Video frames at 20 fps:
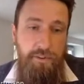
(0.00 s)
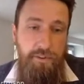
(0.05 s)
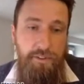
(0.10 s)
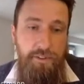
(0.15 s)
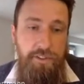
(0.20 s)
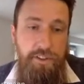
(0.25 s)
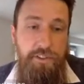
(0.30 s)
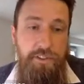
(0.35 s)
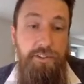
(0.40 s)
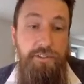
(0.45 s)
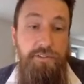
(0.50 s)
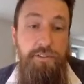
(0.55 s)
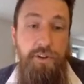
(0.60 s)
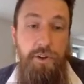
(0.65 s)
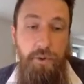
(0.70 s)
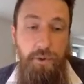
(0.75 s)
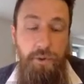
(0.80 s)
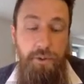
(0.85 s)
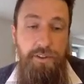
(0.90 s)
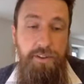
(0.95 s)
continuous
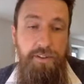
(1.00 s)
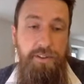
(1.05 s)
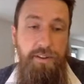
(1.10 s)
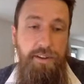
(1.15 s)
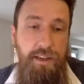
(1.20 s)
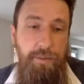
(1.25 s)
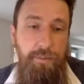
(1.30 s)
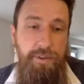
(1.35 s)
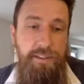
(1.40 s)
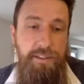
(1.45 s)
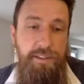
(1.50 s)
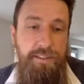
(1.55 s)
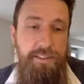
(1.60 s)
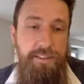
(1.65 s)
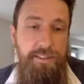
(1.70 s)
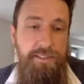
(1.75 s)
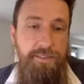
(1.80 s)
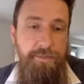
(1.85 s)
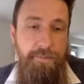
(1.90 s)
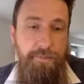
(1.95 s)
growth happening
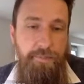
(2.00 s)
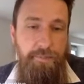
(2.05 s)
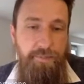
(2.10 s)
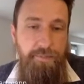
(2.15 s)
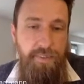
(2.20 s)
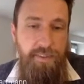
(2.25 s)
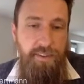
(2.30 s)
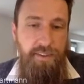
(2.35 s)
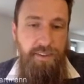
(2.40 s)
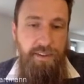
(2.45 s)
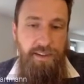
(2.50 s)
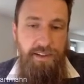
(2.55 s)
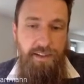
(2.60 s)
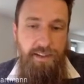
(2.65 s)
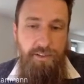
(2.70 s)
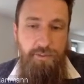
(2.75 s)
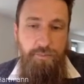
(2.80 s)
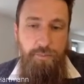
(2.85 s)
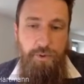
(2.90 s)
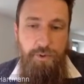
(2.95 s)
here.
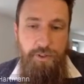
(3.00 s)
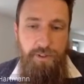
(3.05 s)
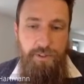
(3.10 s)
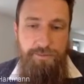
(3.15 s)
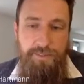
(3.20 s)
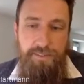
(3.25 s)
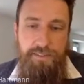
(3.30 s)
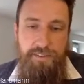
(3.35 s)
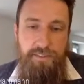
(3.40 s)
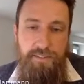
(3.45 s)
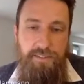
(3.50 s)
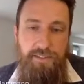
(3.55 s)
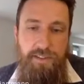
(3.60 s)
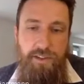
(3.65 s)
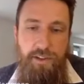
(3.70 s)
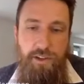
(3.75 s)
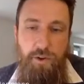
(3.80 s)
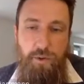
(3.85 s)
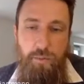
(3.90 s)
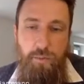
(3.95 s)
And more
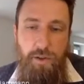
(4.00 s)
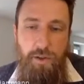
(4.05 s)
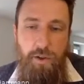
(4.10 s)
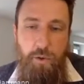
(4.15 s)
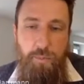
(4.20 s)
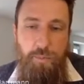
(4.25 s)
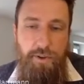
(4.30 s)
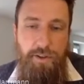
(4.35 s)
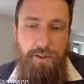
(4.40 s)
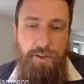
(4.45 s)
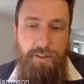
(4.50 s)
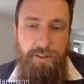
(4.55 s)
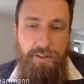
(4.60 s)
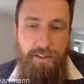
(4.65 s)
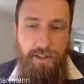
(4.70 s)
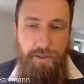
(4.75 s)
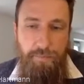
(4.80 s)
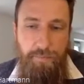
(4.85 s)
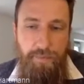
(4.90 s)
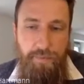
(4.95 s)
offices will
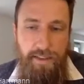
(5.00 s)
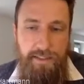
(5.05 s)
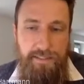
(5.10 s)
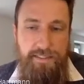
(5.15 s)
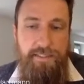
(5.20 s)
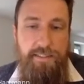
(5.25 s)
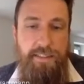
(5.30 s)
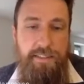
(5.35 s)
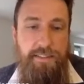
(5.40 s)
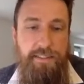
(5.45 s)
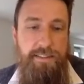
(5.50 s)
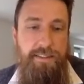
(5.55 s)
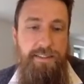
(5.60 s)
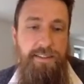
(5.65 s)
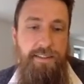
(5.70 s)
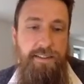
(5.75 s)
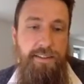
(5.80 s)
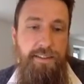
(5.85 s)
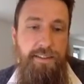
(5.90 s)
open as needed.